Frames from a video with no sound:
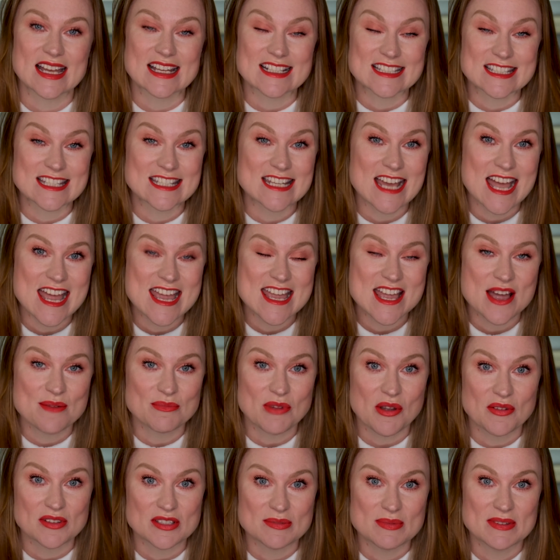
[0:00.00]
Today I'm
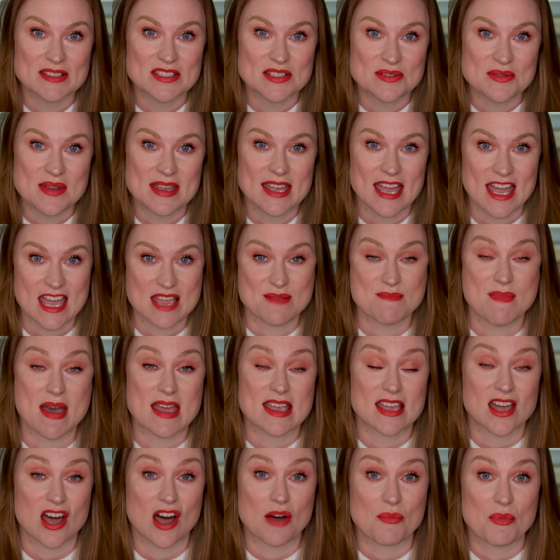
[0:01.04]
going to be doing a
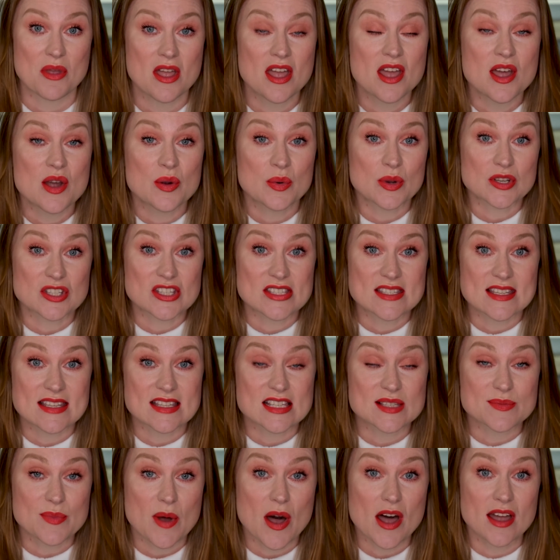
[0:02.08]
makeup which is
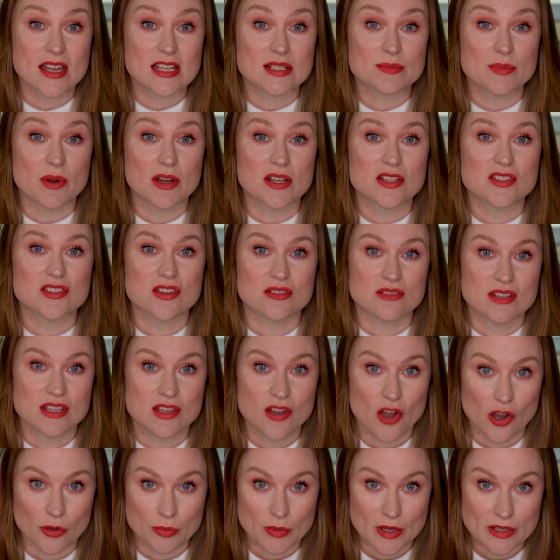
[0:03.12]
inspired by Jodie
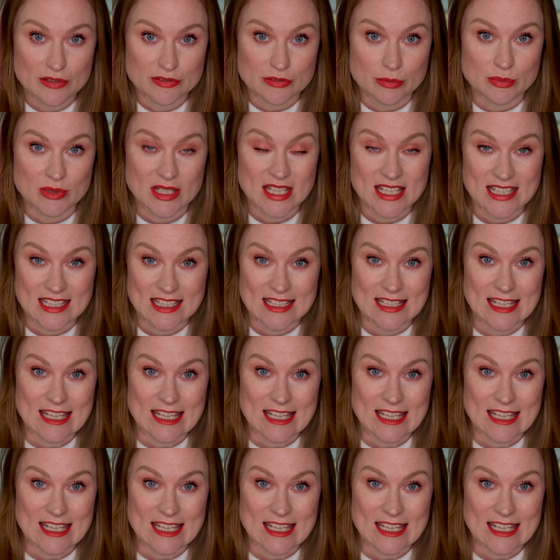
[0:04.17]
from Killing